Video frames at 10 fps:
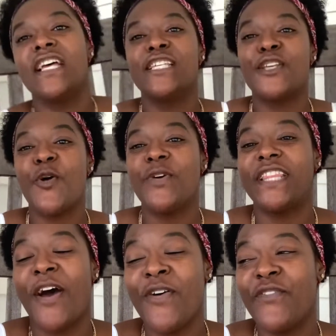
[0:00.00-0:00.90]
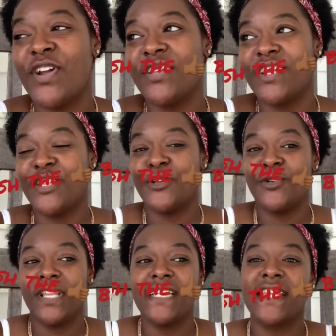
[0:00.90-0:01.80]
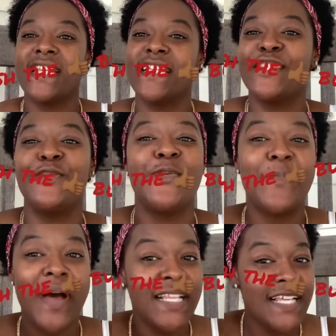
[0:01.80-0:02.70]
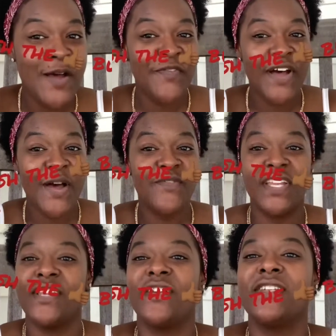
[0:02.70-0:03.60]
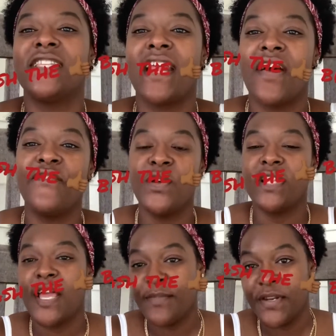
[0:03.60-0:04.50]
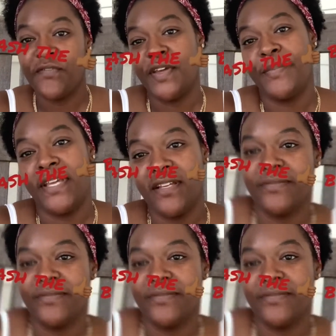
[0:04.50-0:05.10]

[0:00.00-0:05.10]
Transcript: So without further ado, let's get into my top 5 vendors that I feel like benefit me.